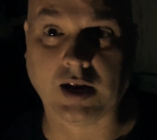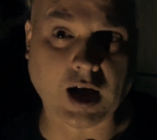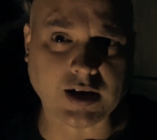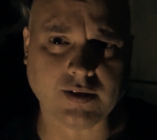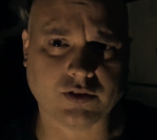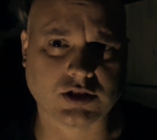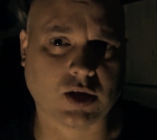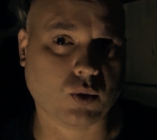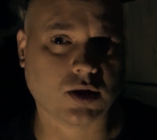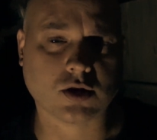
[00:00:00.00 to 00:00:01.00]
and I'd even
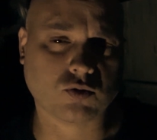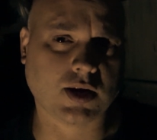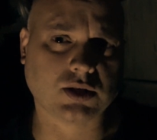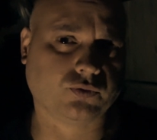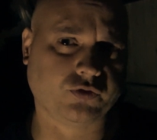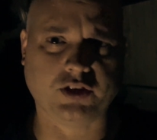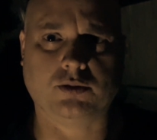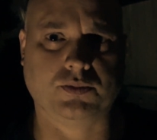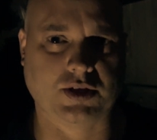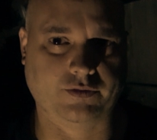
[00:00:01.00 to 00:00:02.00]
say one of the greatest
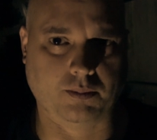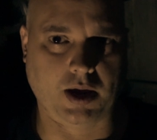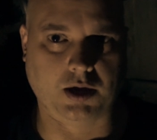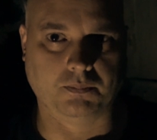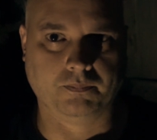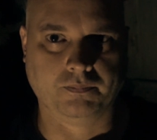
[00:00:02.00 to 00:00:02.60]
films ever made.